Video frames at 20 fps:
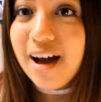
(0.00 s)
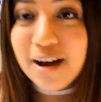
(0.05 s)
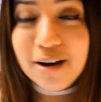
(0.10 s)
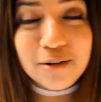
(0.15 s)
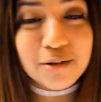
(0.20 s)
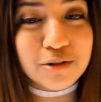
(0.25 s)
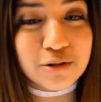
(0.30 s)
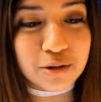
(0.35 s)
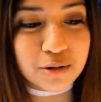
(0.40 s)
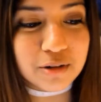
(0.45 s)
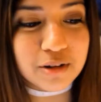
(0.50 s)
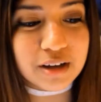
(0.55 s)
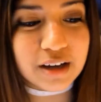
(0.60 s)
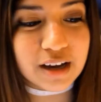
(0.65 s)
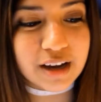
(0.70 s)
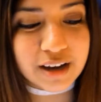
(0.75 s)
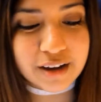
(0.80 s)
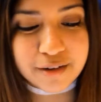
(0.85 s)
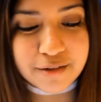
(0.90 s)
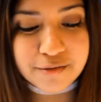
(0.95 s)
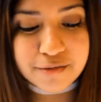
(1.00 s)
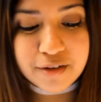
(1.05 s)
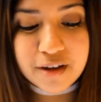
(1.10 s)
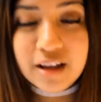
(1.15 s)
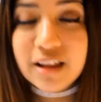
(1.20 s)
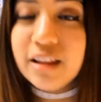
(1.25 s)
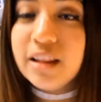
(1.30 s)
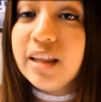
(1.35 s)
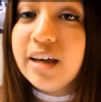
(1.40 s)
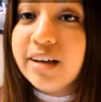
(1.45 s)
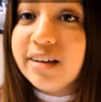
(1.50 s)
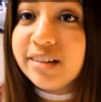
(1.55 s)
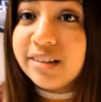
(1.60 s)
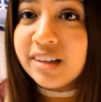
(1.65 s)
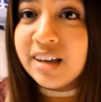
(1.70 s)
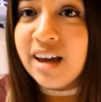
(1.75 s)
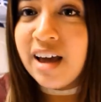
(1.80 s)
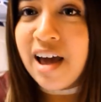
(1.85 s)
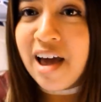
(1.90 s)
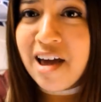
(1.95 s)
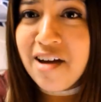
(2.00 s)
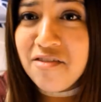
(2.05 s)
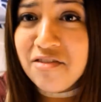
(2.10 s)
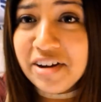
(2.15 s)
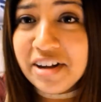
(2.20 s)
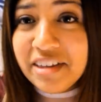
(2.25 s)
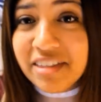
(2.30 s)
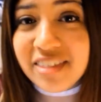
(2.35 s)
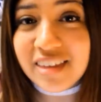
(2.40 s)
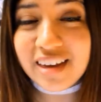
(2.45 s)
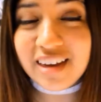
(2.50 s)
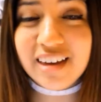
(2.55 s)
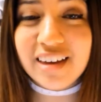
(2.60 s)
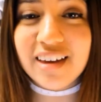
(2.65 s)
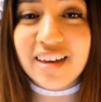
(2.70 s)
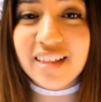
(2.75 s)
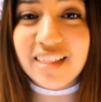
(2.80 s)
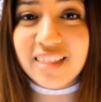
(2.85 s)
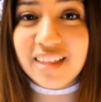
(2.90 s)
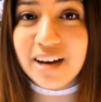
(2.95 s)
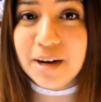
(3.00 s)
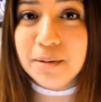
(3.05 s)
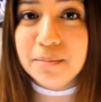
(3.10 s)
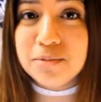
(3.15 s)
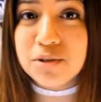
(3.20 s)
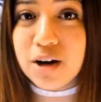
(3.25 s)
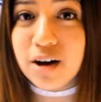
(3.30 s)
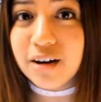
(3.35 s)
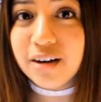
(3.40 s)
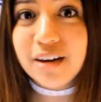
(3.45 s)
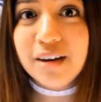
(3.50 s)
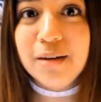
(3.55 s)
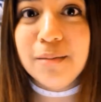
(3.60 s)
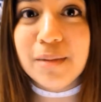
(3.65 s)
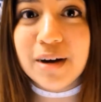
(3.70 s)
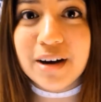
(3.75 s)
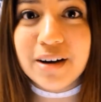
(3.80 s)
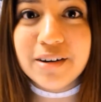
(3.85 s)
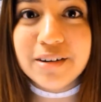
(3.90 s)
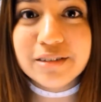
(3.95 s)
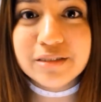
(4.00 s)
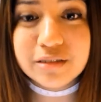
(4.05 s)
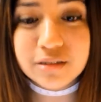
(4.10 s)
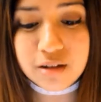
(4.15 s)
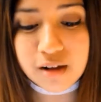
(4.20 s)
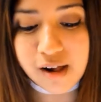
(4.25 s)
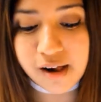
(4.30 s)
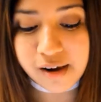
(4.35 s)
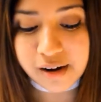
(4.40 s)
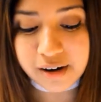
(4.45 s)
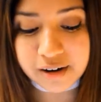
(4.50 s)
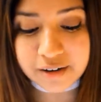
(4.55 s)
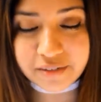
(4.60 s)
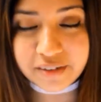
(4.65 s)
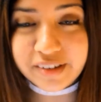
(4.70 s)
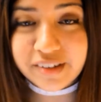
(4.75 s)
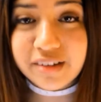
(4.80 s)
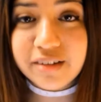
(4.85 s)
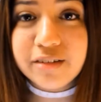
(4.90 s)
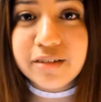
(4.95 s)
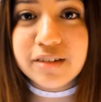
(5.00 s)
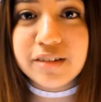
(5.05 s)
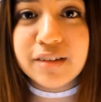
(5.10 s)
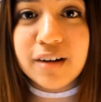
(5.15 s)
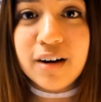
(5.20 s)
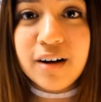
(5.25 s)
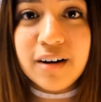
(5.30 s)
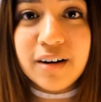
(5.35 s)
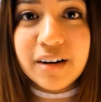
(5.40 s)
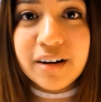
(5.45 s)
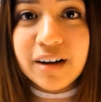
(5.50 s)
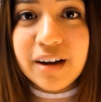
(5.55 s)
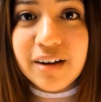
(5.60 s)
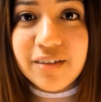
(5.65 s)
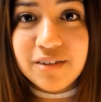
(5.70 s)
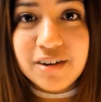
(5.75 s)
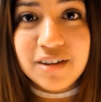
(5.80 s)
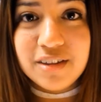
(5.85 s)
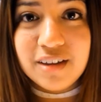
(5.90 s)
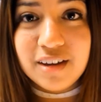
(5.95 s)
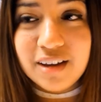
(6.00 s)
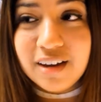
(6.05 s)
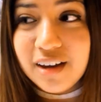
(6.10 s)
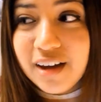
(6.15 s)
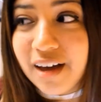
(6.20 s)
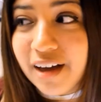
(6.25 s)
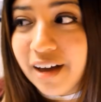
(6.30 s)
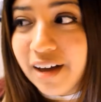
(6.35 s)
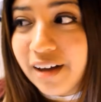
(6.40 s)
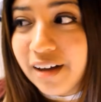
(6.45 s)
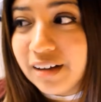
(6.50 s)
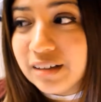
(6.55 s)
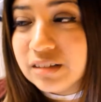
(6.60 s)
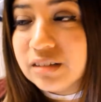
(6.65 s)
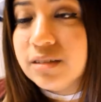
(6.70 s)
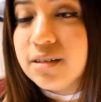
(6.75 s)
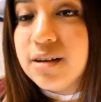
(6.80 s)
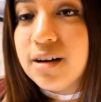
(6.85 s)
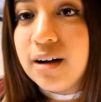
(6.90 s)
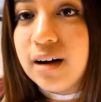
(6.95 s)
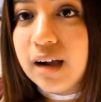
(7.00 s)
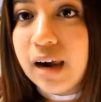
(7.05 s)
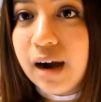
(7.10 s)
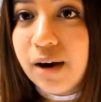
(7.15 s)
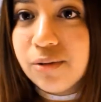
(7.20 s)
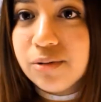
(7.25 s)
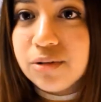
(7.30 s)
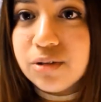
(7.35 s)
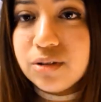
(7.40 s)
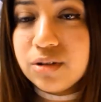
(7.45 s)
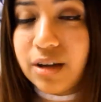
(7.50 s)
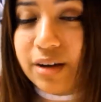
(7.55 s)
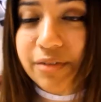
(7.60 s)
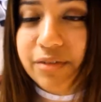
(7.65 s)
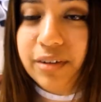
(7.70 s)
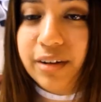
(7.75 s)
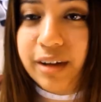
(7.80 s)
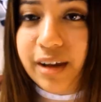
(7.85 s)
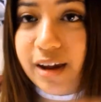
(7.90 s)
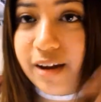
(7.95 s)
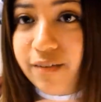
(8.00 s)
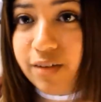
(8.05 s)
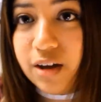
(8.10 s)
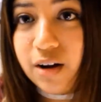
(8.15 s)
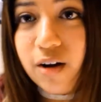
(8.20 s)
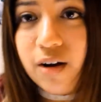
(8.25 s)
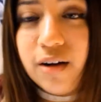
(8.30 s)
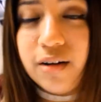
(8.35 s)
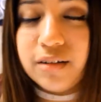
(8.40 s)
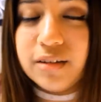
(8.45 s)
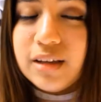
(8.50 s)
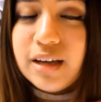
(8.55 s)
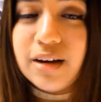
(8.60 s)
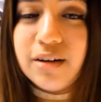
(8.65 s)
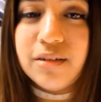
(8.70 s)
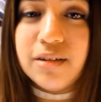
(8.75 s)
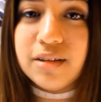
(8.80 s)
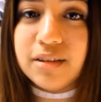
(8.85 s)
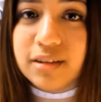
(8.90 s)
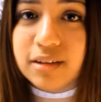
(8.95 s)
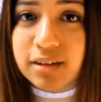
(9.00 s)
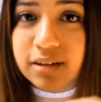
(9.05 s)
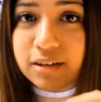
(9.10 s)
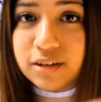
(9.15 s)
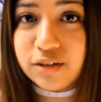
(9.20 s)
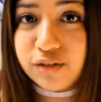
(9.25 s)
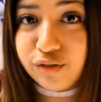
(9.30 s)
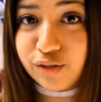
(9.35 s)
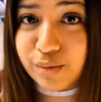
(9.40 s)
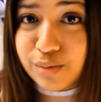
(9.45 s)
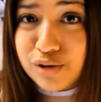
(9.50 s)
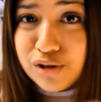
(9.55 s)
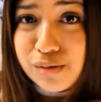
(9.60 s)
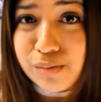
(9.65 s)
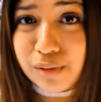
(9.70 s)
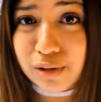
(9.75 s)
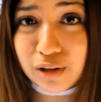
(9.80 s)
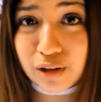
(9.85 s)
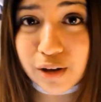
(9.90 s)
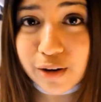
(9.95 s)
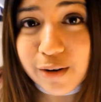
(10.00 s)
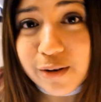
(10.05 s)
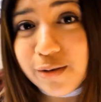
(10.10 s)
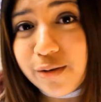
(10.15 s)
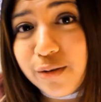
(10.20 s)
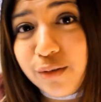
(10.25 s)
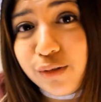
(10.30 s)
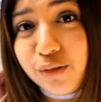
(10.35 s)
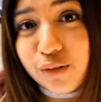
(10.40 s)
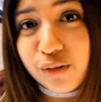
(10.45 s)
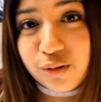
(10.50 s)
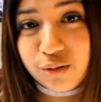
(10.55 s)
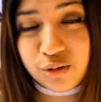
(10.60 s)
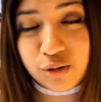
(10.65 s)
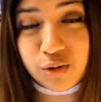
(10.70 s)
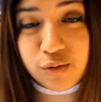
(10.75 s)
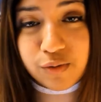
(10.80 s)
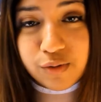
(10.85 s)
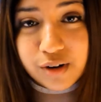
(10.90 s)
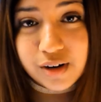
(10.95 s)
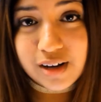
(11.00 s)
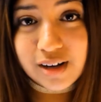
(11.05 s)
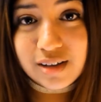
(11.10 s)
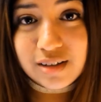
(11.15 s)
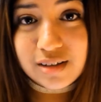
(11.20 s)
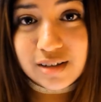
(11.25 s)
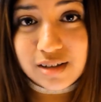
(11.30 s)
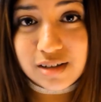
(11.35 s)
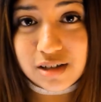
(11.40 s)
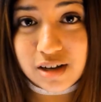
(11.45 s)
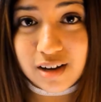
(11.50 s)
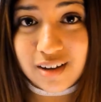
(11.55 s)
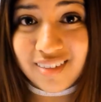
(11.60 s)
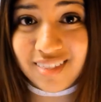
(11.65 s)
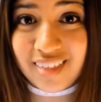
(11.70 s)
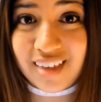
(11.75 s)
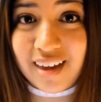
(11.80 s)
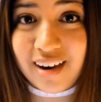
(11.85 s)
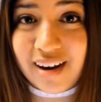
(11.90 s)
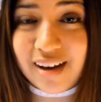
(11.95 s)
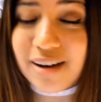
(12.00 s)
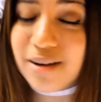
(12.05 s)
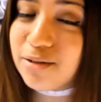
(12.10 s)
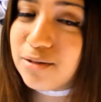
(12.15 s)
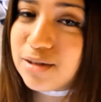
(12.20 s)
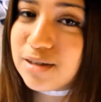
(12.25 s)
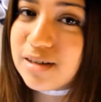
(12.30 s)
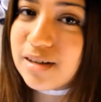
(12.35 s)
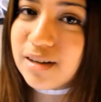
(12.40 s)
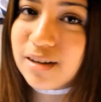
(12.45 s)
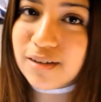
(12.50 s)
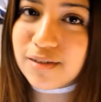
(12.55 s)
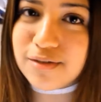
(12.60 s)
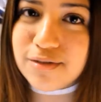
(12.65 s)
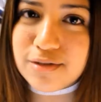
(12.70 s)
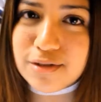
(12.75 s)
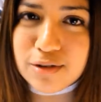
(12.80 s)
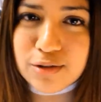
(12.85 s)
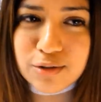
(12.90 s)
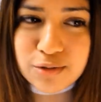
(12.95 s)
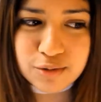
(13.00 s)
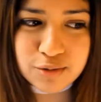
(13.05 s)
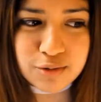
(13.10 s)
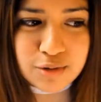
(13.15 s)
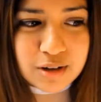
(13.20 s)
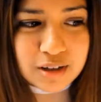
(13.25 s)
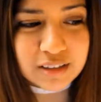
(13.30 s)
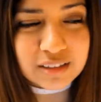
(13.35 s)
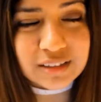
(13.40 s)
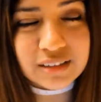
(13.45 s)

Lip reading: I will totally have links to everything that I'm talking about. Every single song, everything. I will definitely have that all down in the description below, so don't forget to check that out if you